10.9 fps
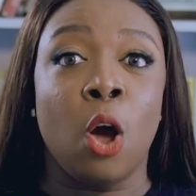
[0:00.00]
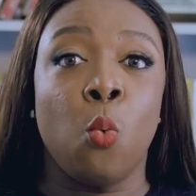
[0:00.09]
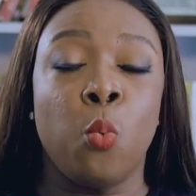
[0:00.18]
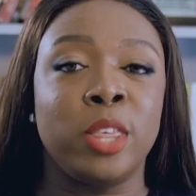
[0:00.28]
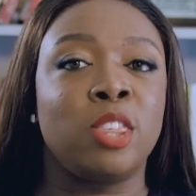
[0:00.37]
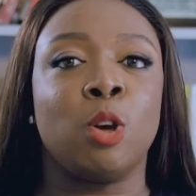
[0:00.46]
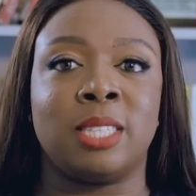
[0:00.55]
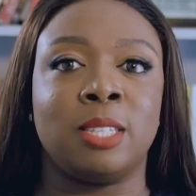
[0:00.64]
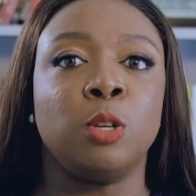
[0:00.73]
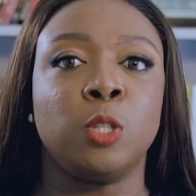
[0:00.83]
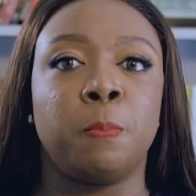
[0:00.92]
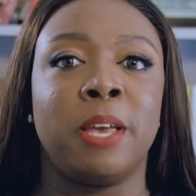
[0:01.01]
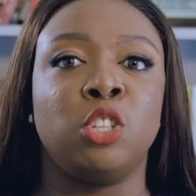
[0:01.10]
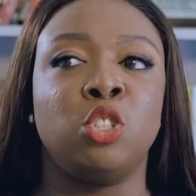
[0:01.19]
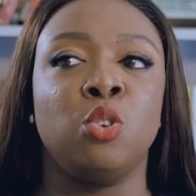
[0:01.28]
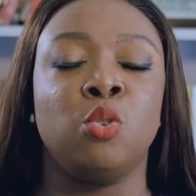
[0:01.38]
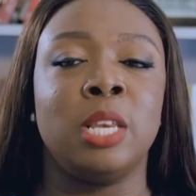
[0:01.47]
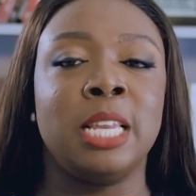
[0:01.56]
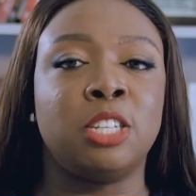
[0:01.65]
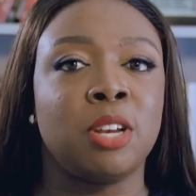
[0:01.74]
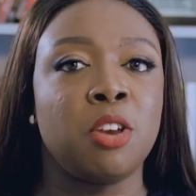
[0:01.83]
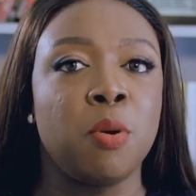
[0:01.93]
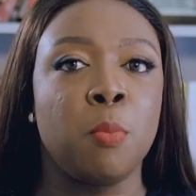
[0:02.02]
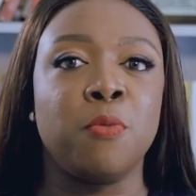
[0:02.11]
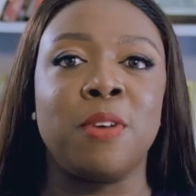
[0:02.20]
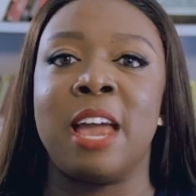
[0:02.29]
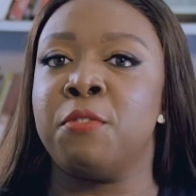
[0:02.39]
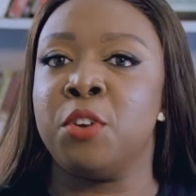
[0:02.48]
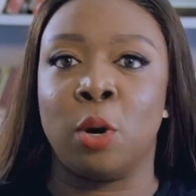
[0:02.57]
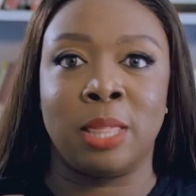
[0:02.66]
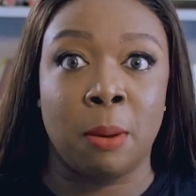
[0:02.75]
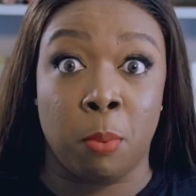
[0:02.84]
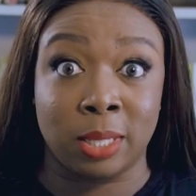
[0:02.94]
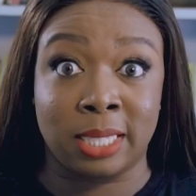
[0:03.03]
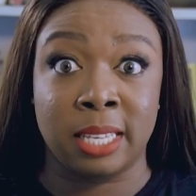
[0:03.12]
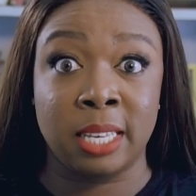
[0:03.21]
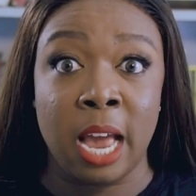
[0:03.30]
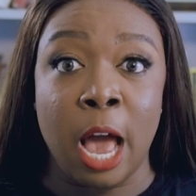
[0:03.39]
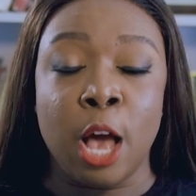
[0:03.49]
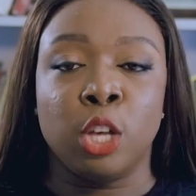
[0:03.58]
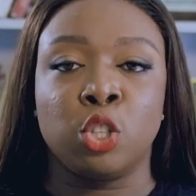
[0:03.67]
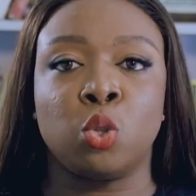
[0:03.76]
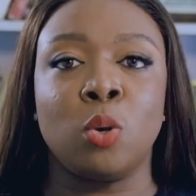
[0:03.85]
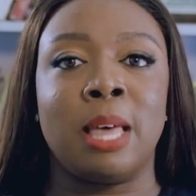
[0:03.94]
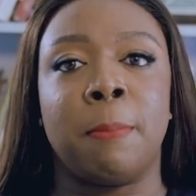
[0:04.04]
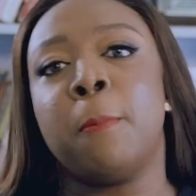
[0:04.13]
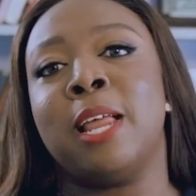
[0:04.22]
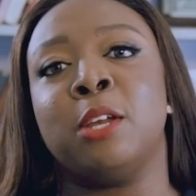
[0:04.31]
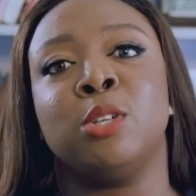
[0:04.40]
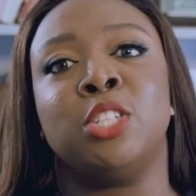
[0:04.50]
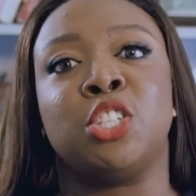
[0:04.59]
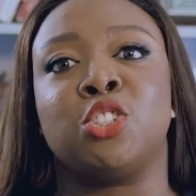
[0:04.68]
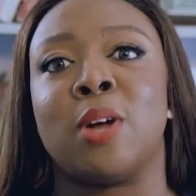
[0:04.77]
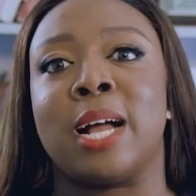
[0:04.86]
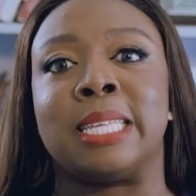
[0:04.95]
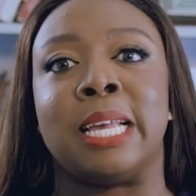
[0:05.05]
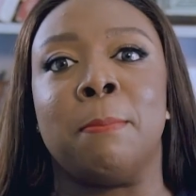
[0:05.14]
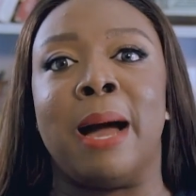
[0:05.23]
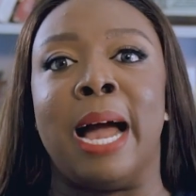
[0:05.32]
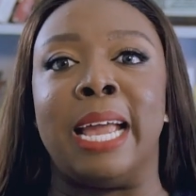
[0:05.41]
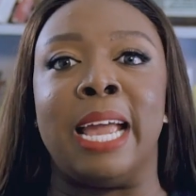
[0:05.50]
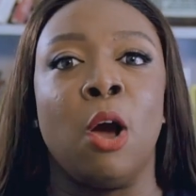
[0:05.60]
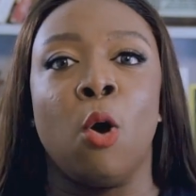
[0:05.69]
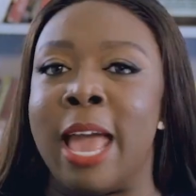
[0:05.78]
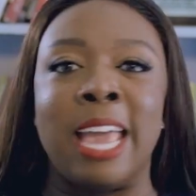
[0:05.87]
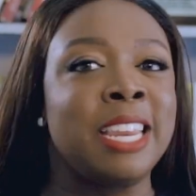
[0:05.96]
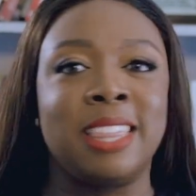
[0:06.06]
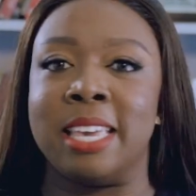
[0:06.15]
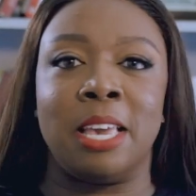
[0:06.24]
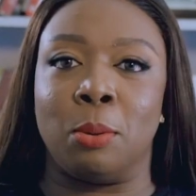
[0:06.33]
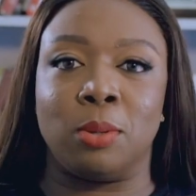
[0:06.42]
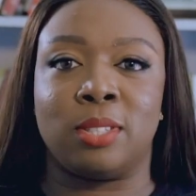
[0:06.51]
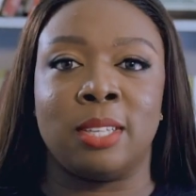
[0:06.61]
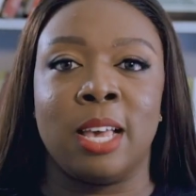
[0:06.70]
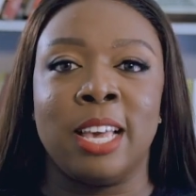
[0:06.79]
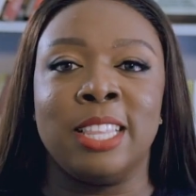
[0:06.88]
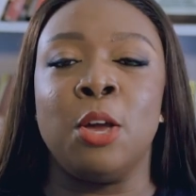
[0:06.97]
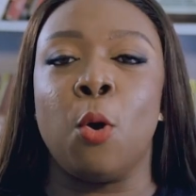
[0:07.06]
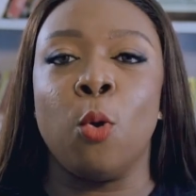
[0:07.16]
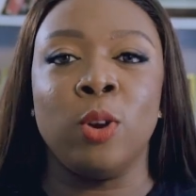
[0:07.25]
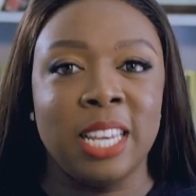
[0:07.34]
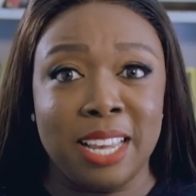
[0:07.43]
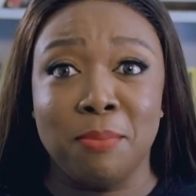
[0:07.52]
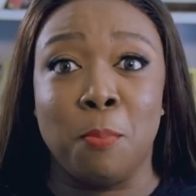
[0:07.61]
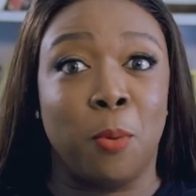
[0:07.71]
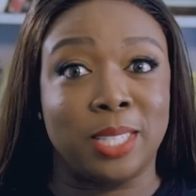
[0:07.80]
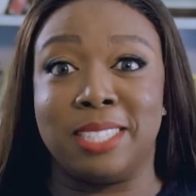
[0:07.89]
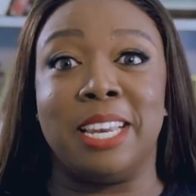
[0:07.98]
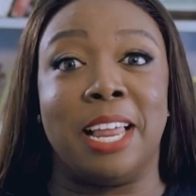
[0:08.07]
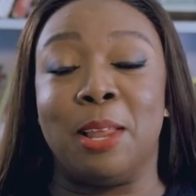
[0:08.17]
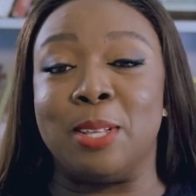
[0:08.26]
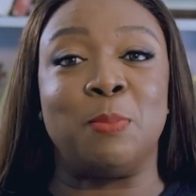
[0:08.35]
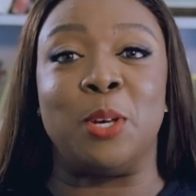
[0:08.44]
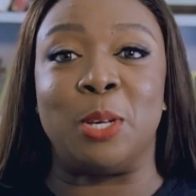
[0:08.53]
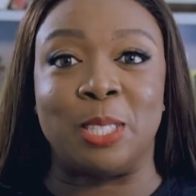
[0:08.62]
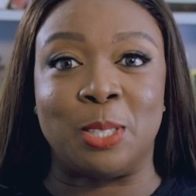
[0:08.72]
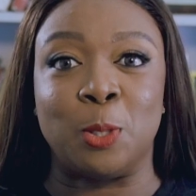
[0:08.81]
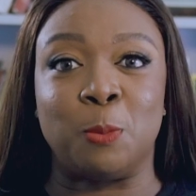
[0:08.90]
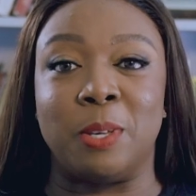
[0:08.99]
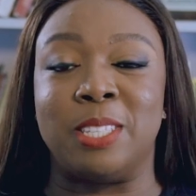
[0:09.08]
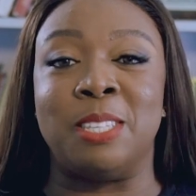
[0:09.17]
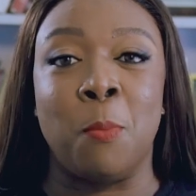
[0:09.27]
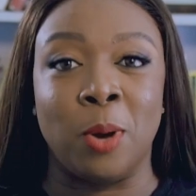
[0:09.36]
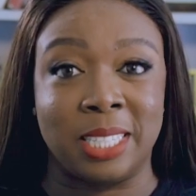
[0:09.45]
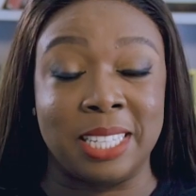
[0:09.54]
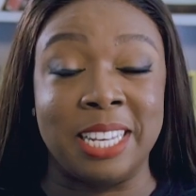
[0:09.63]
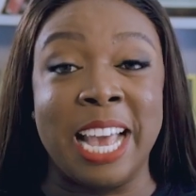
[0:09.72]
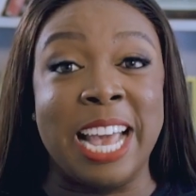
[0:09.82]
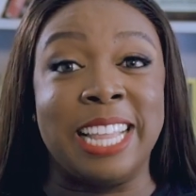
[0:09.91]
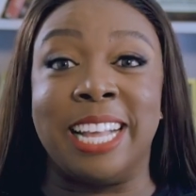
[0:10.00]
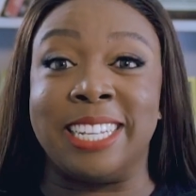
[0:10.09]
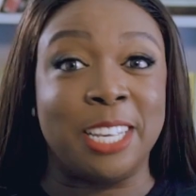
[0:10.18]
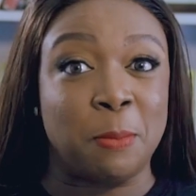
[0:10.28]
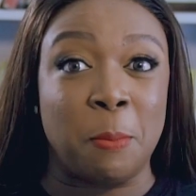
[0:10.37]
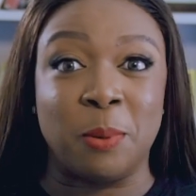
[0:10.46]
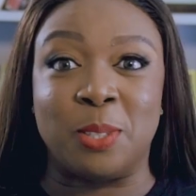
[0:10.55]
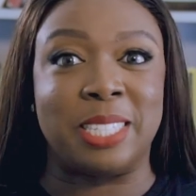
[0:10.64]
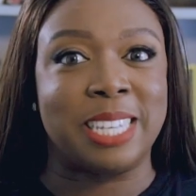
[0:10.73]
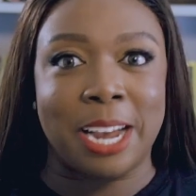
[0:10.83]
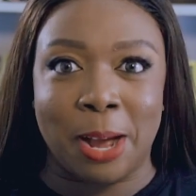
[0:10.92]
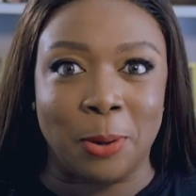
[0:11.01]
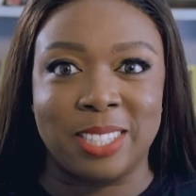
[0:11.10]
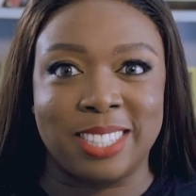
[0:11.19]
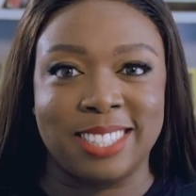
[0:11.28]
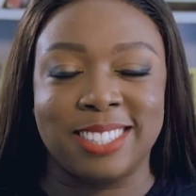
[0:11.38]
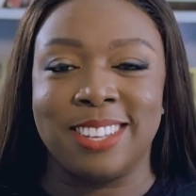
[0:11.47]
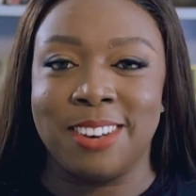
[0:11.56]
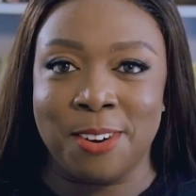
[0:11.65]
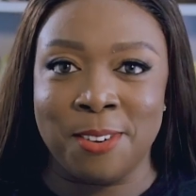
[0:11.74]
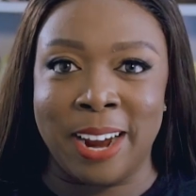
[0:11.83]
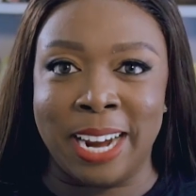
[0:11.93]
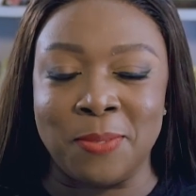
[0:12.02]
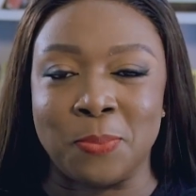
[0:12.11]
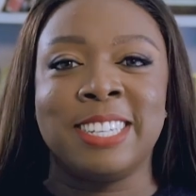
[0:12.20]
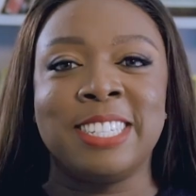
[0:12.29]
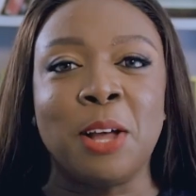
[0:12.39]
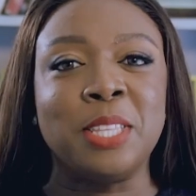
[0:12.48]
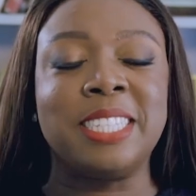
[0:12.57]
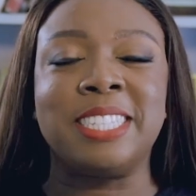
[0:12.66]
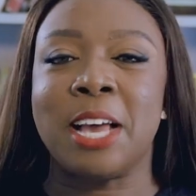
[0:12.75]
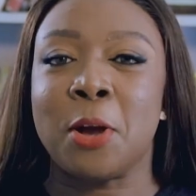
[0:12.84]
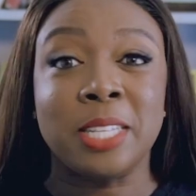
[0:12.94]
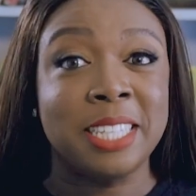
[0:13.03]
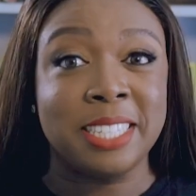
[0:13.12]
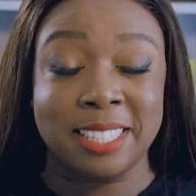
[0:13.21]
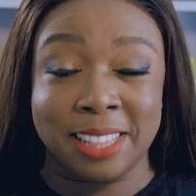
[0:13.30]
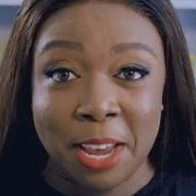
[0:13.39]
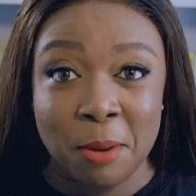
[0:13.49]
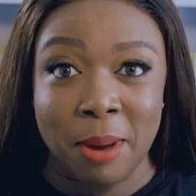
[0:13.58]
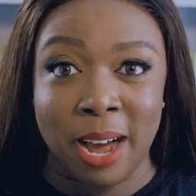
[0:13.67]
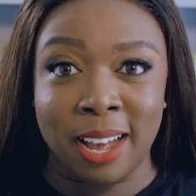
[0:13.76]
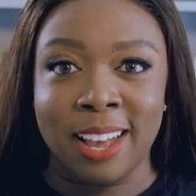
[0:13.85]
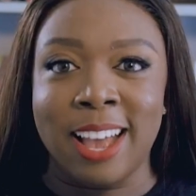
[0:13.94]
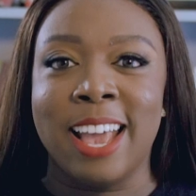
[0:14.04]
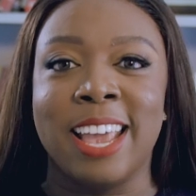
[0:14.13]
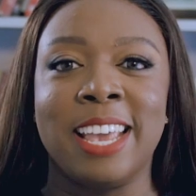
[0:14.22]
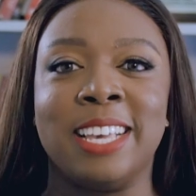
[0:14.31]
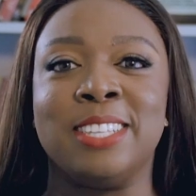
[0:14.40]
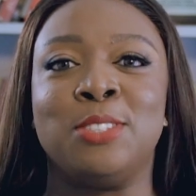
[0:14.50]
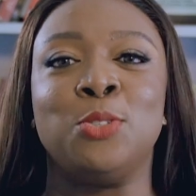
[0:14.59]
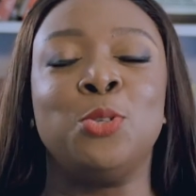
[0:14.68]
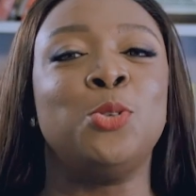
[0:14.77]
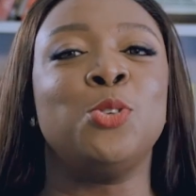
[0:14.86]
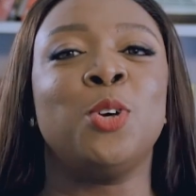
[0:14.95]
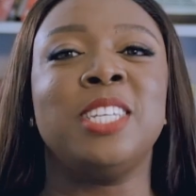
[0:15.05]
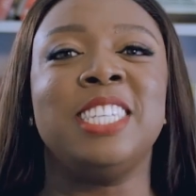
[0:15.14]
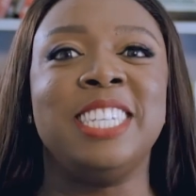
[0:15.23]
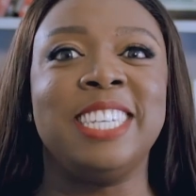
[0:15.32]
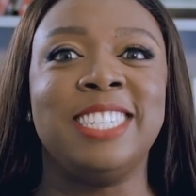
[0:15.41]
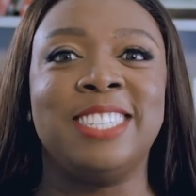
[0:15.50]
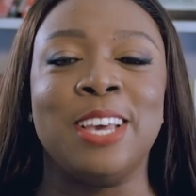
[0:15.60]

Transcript: with your sales page, you literally remove every other button so that people are not distracted by anything else. The only button allowed to be on your sales page is a button that takes people to checkout. All right. Now, the second disclaimer is you do not need